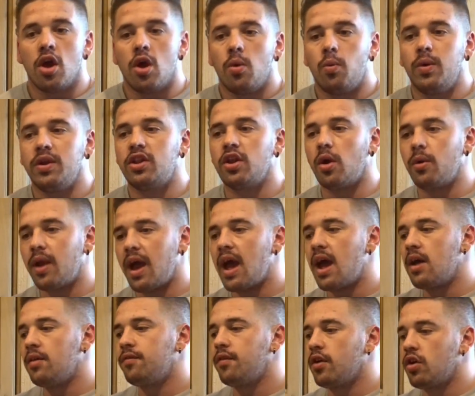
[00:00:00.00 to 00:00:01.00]
we don't
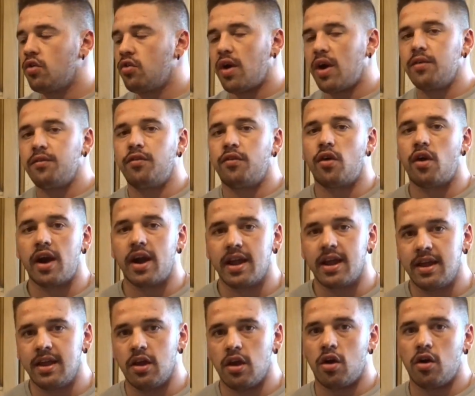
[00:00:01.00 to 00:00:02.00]
have a great
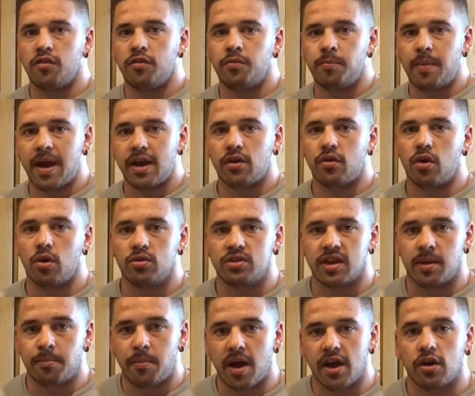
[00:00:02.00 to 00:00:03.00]
variety of
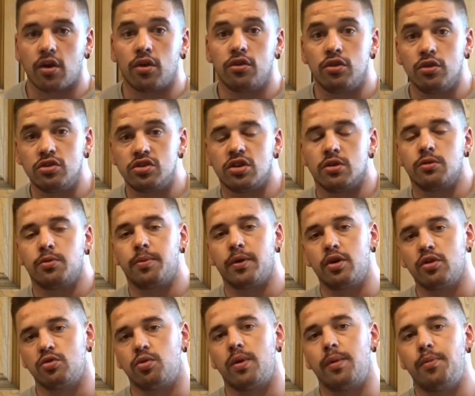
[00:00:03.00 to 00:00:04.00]
macros and micronutrients
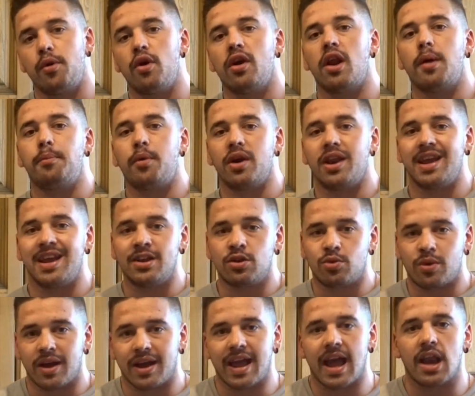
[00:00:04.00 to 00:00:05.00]
because we're putting our body
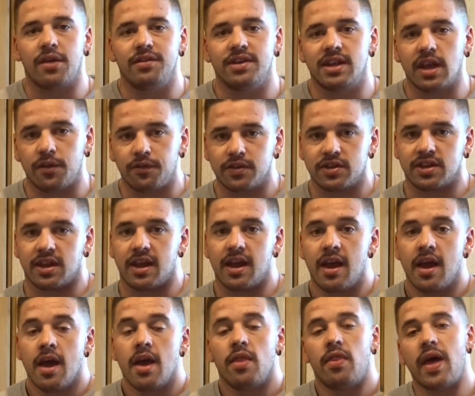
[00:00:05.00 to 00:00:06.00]
into our calorie deficit.
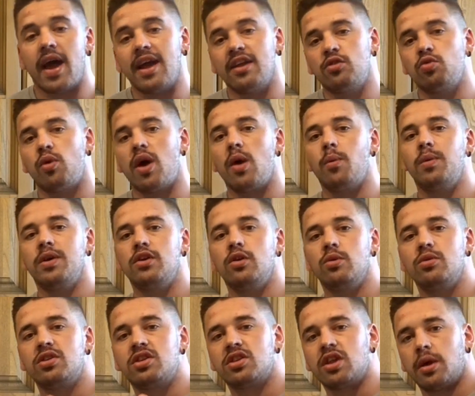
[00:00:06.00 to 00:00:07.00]
That is why we
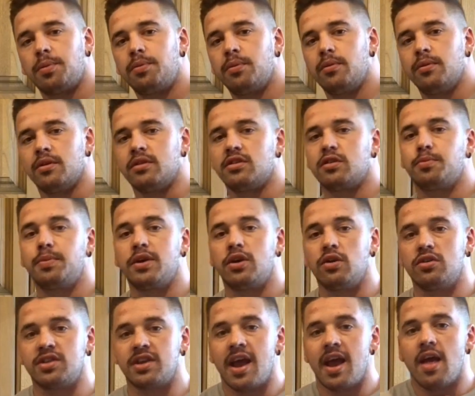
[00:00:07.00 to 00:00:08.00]
use supplements,
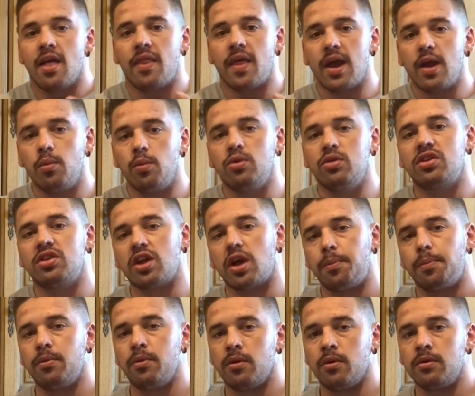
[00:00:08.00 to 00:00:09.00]
because they will
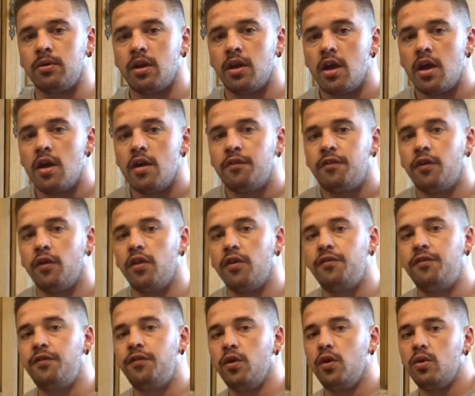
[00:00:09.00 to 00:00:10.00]
supplement for the
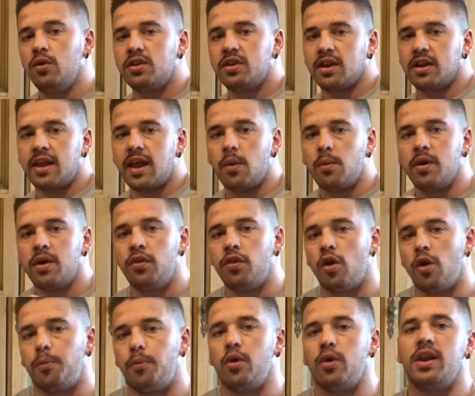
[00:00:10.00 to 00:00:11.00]
foods that we're
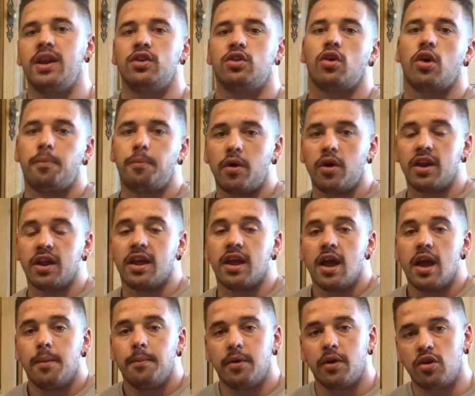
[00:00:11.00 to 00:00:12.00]
not putting into our body,
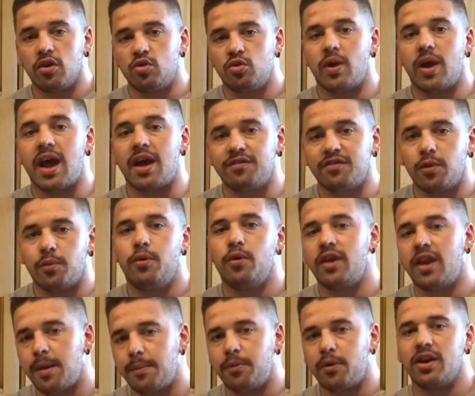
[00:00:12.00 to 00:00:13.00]
because we have to put
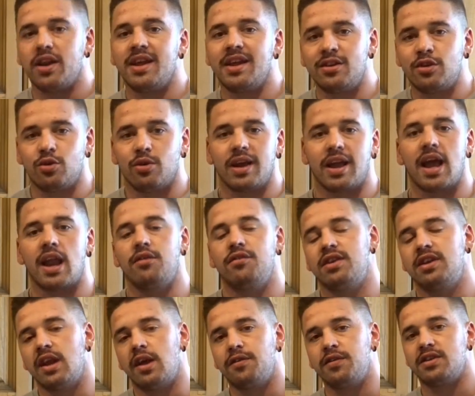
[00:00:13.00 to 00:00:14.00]
that body into a
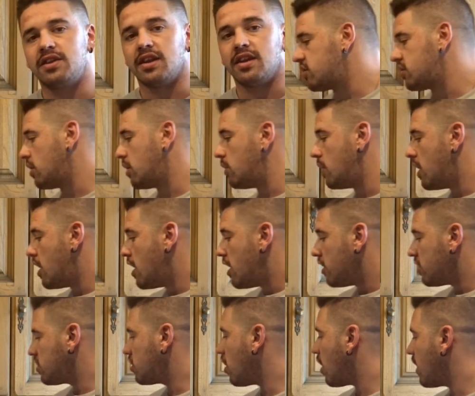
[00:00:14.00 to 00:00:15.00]
calorie deficit. So
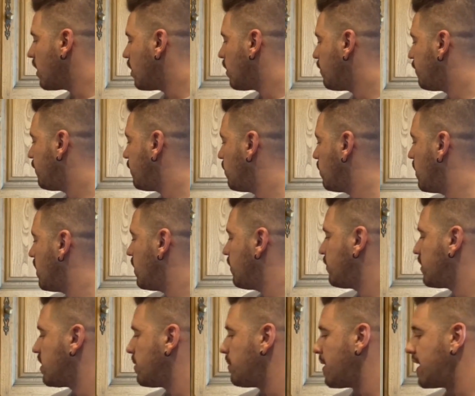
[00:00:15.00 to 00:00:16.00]
starting off
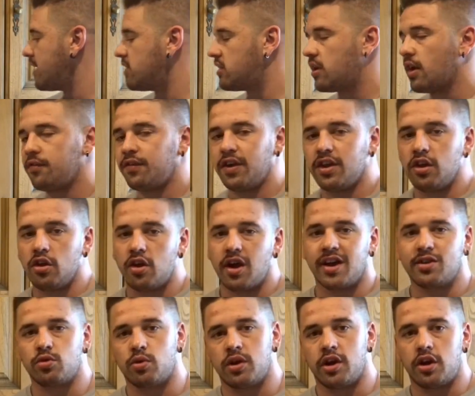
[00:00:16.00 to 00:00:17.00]
with the main stuff that you
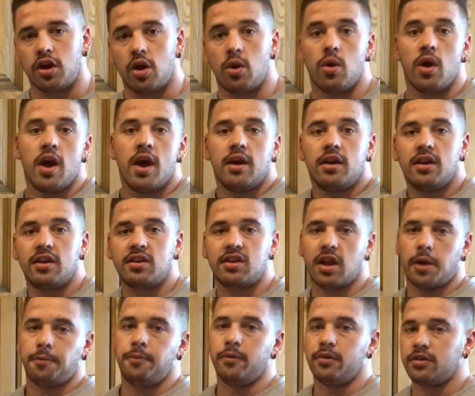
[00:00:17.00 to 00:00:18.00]
guys want to know, the
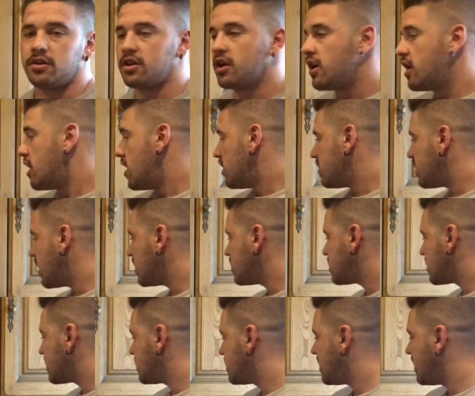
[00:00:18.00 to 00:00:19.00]
supplements. So as
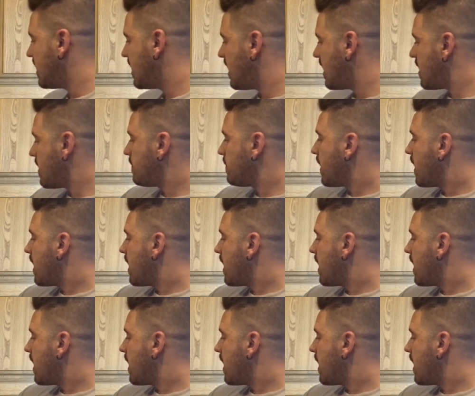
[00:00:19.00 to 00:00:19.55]
you can see here,